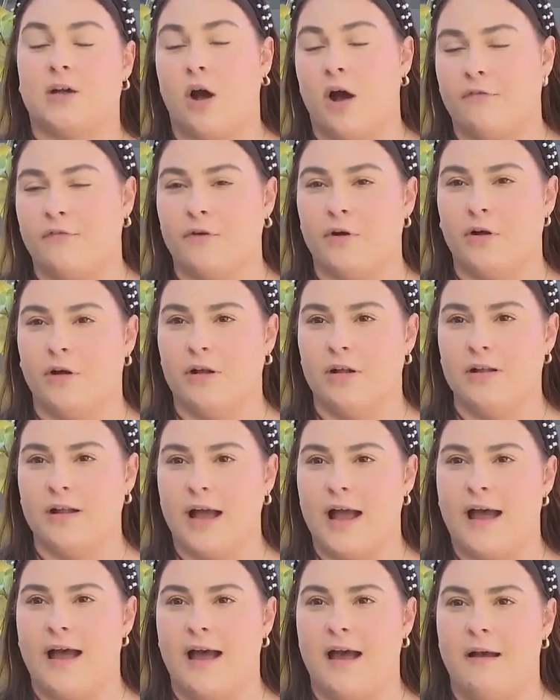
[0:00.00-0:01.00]
awful.
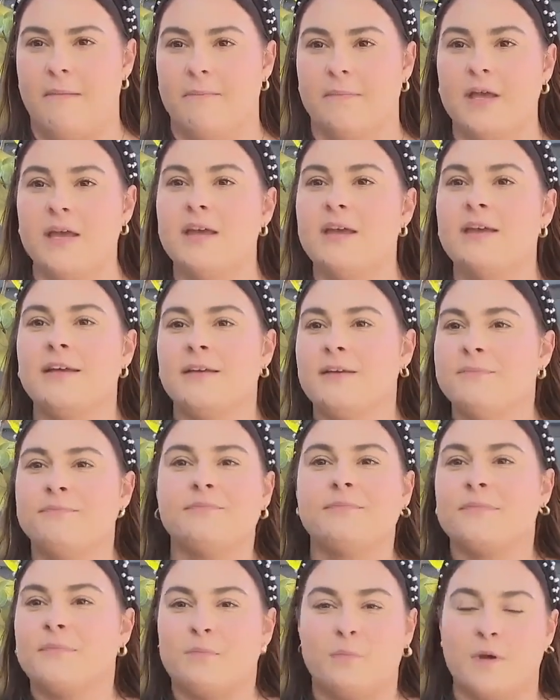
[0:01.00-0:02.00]
Um,
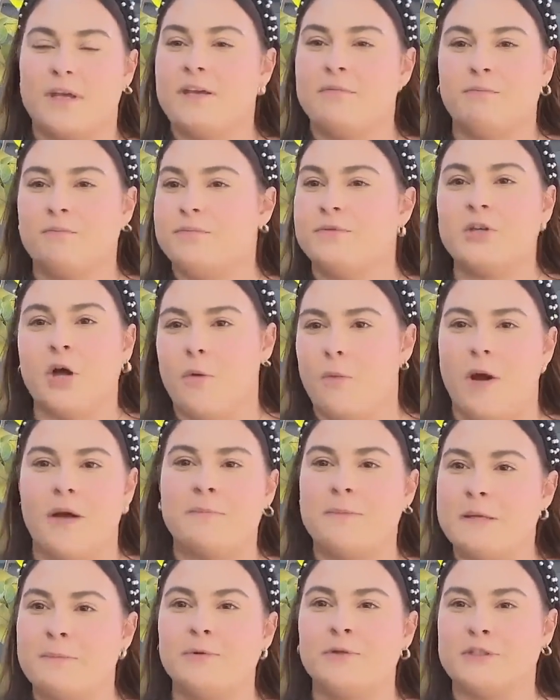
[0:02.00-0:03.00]
we don't want
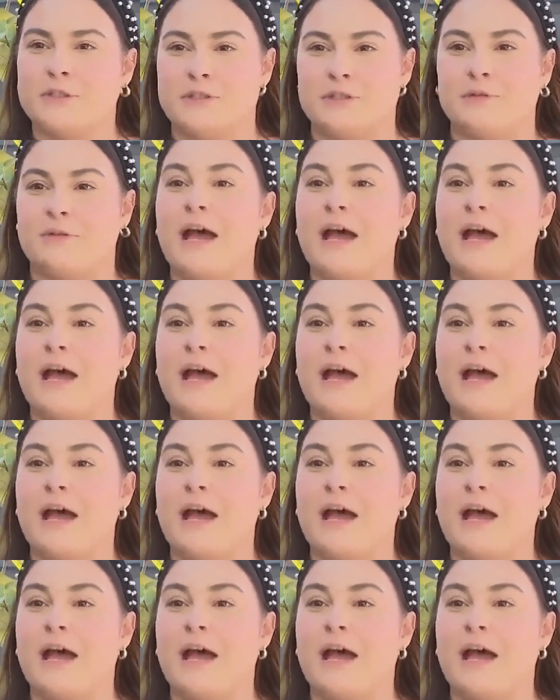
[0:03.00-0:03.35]
people to do